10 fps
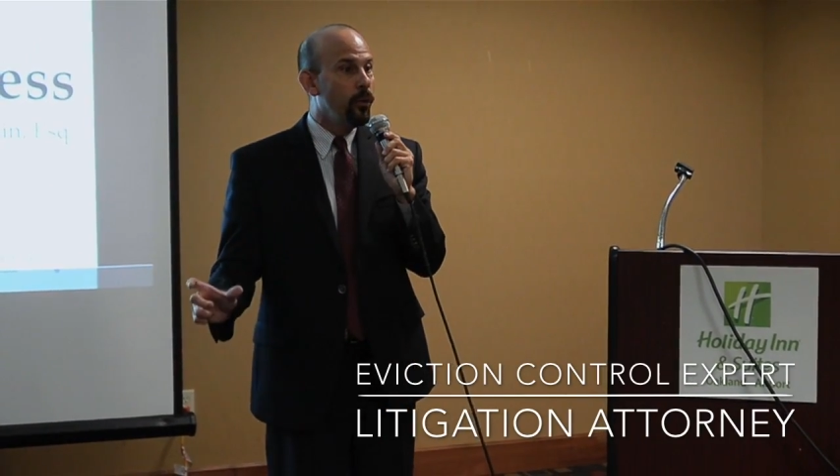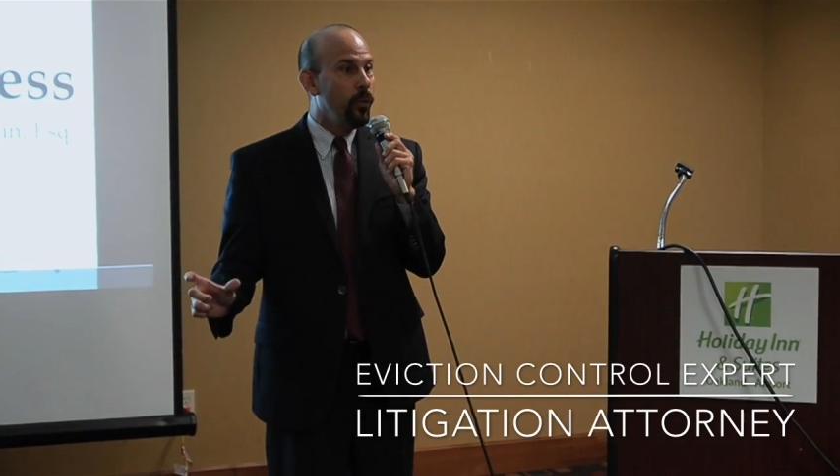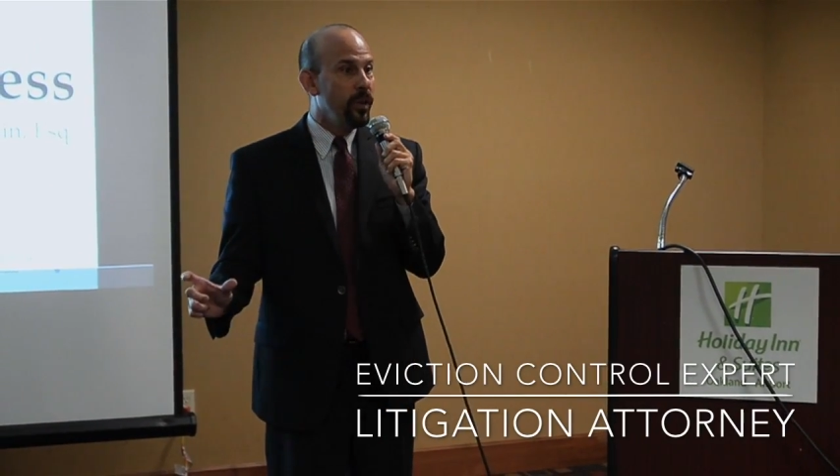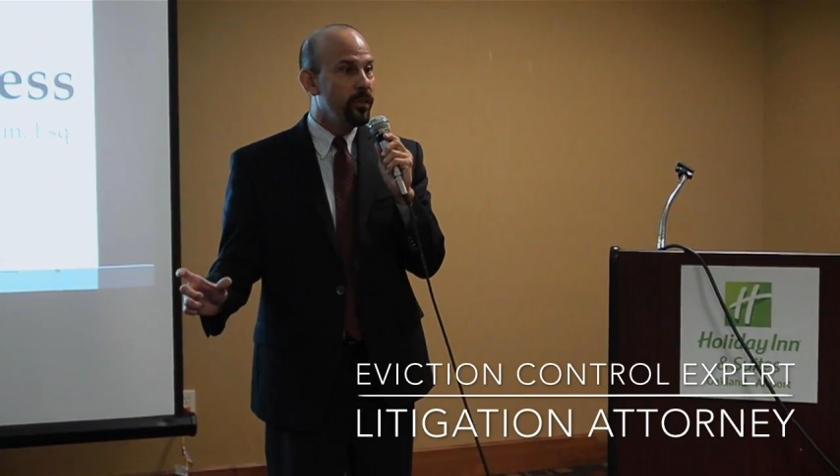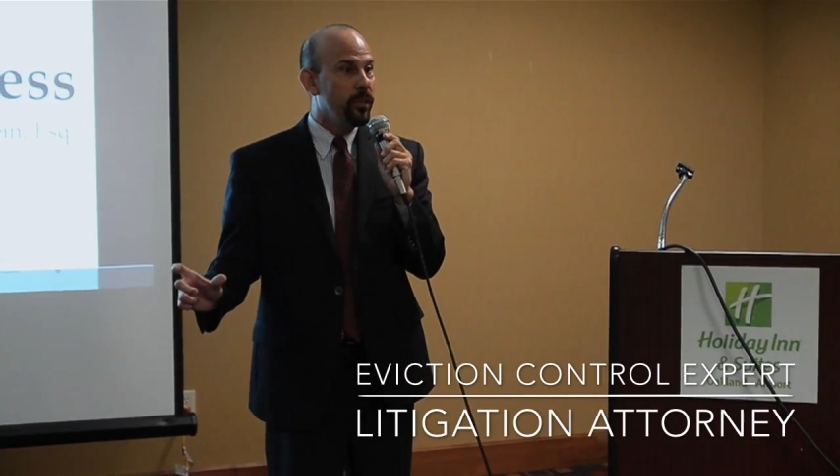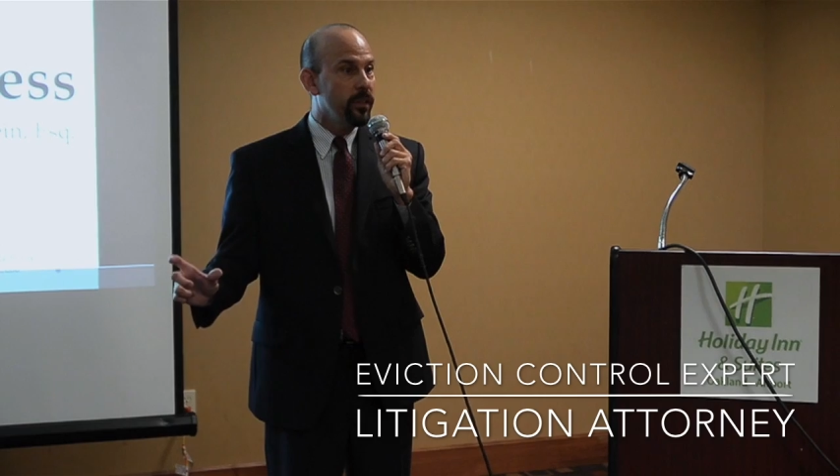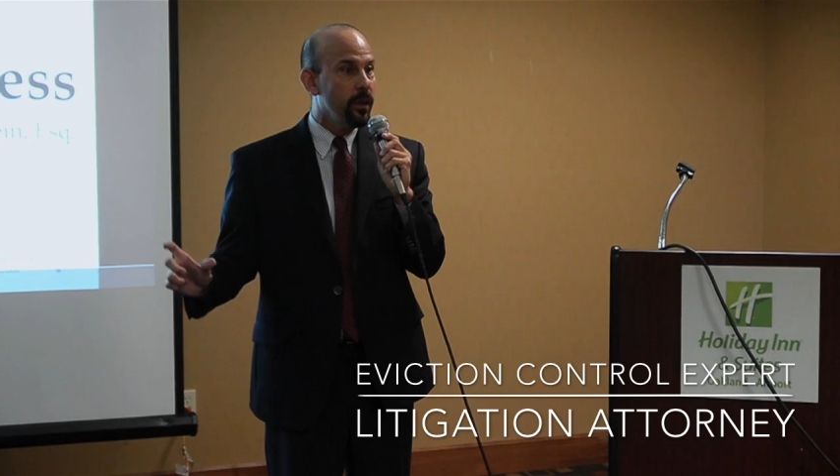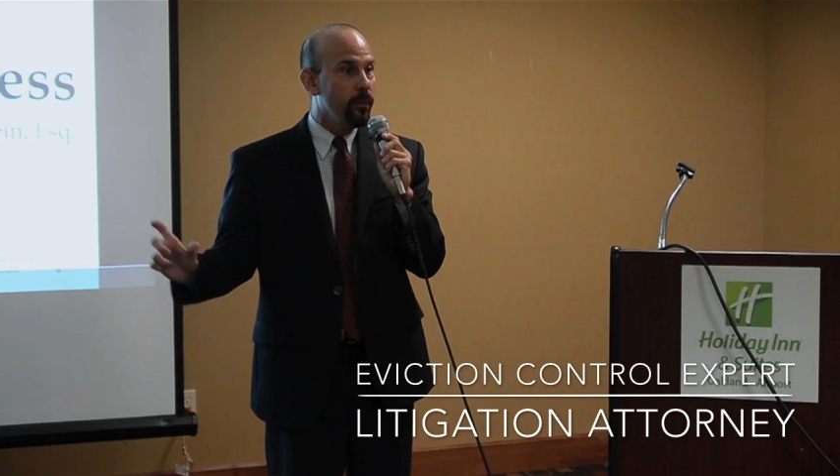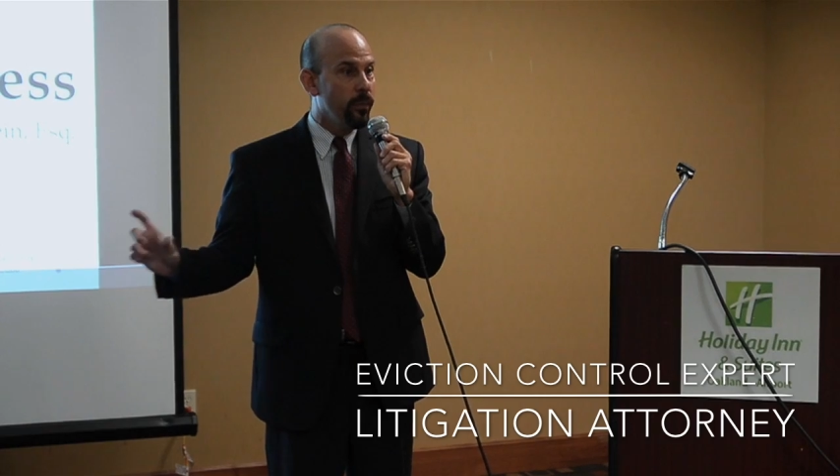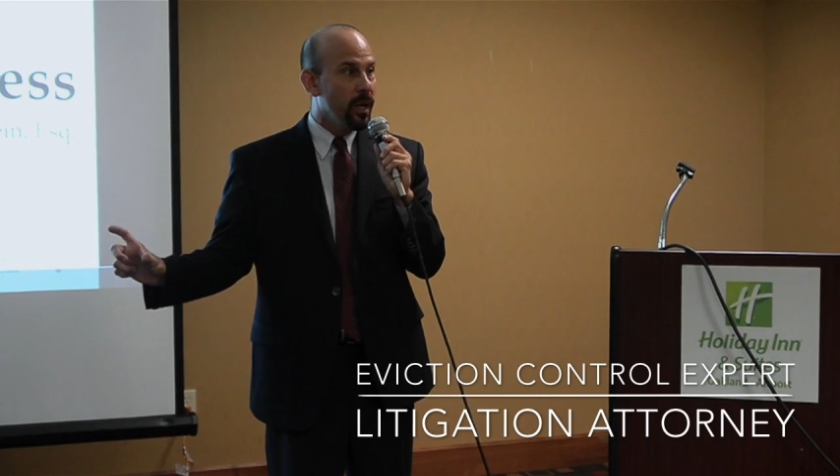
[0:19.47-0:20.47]
with
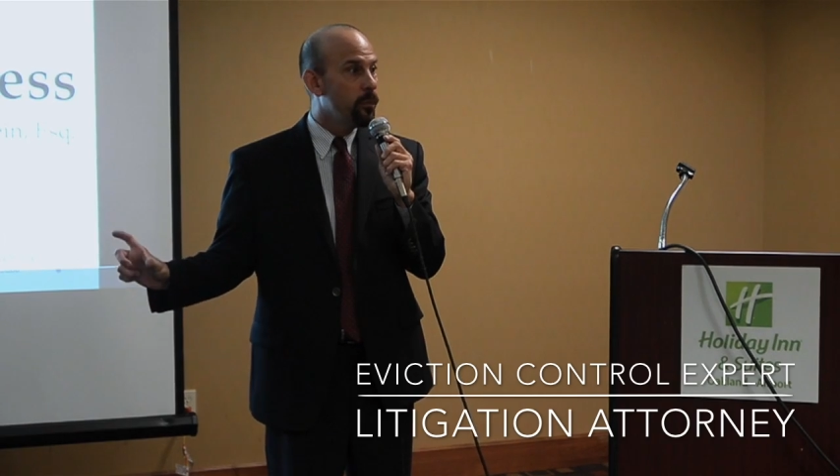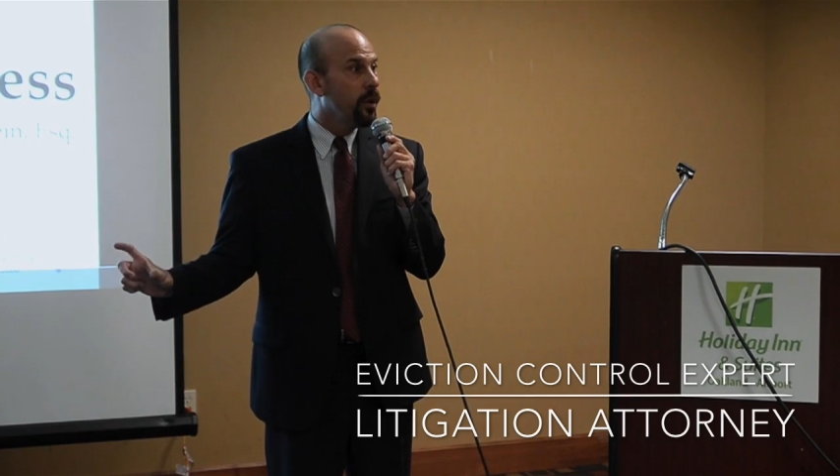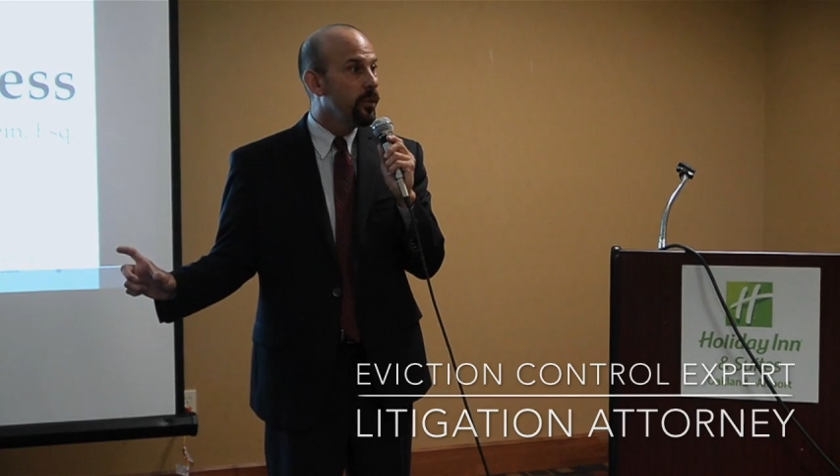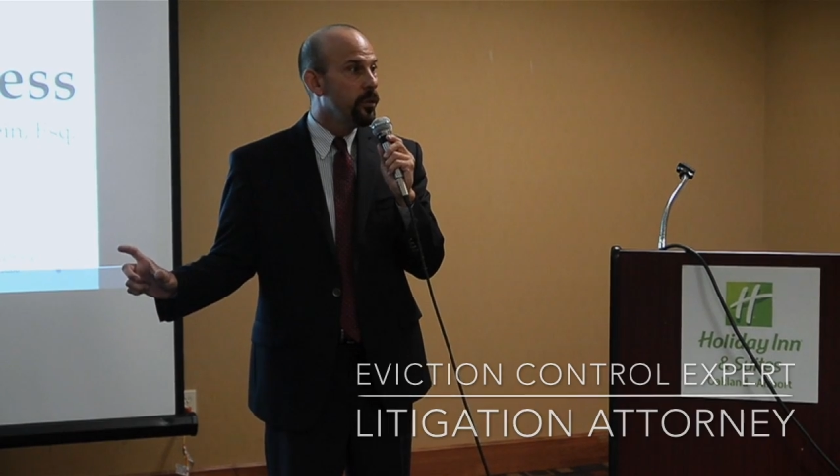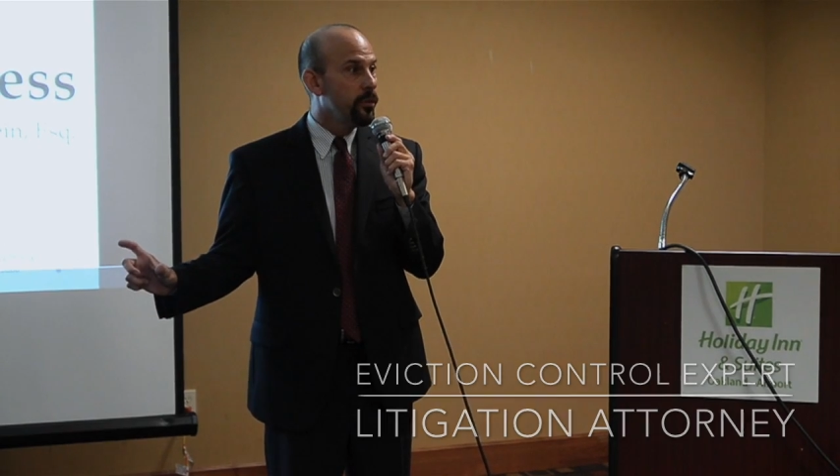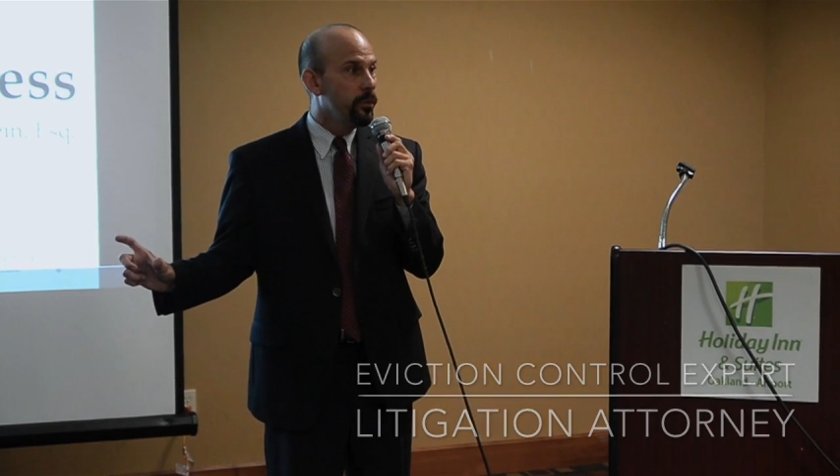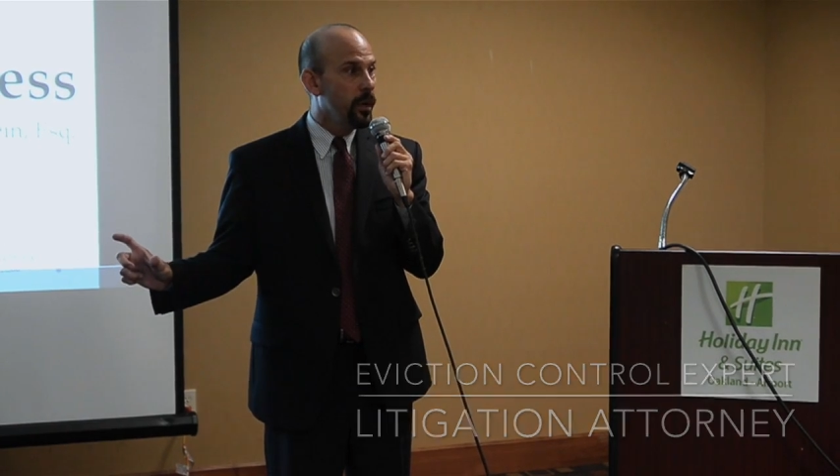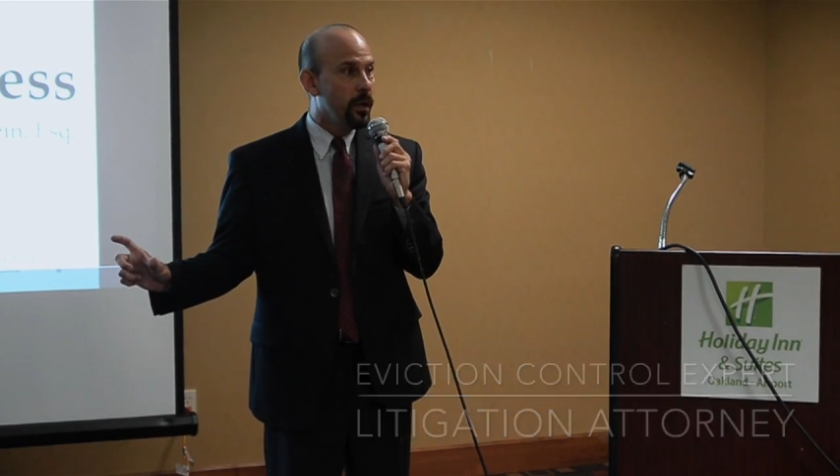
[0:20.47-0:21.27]
my brother,